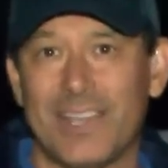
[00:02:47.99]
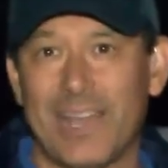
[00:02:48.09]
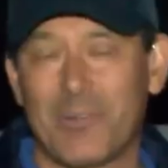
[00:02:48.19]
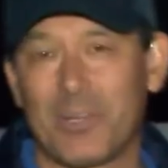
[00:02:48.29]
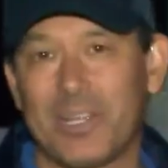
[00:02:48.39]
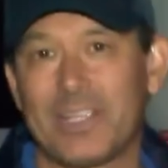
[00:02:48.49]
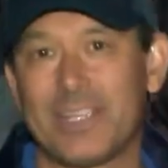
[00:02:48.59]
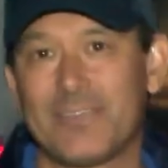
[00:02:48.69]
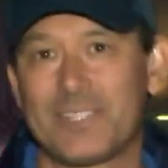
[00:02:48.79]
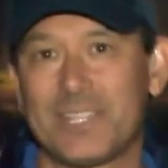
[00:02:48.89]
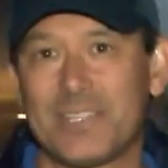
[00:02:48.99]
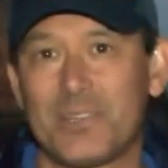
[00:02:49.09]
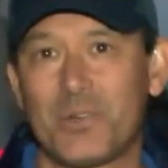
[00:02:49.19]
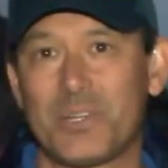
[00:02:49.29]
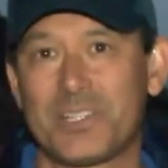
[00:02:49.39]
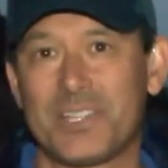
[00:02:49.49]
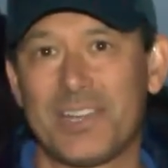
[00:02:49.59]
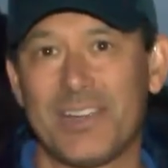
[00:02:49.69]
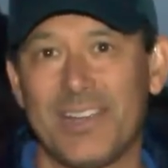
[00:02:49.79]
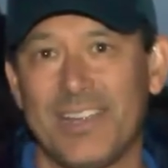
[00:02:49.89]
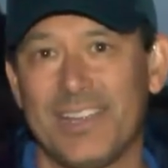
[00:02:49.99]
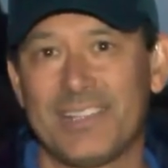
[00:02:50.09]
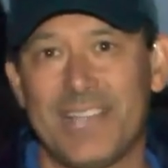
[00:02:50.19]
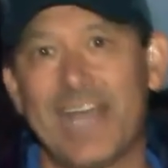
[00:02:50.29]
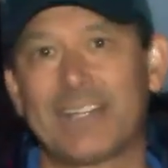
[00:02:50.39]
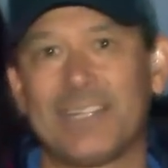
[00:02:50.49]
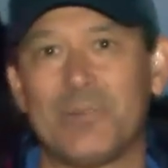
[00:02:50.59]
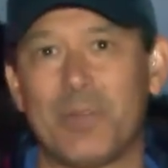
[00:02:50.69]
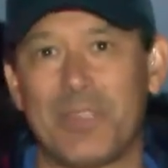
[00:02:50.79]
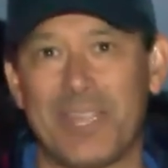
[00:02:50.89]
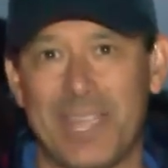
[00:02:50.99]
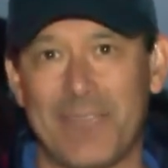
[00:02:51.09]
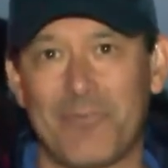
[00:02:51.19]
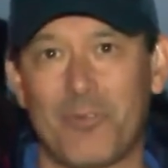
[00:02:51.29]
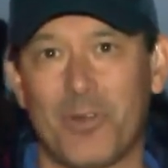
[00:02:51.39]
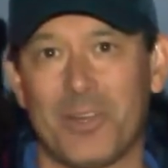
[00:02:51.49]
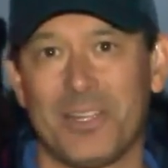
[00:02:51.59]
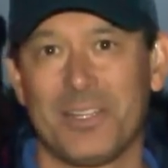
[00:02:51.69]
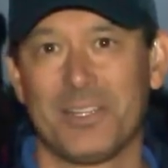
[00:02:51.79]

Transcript: and really gives the tourists here exactly what they came for.